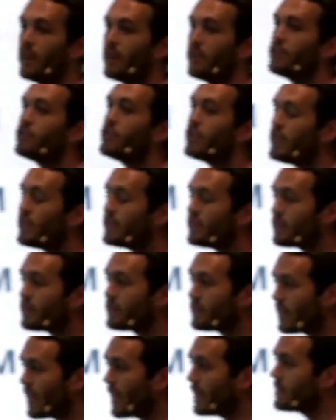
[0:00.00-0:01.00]
Jesus
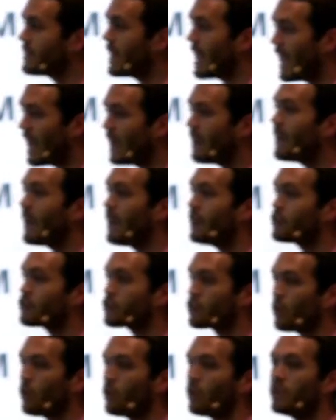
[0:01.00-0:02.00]
stands head and
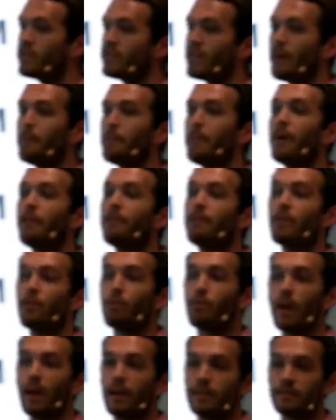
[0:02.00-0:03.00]
shoulders above the
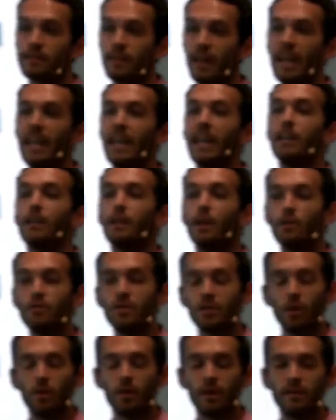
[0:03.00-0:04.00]
rest in
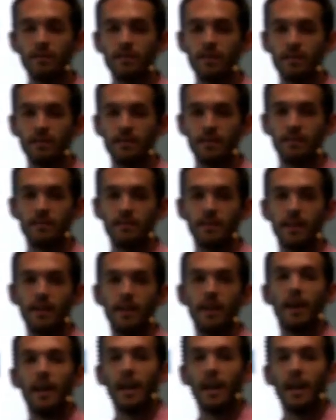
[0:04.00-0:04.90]
logical consistency,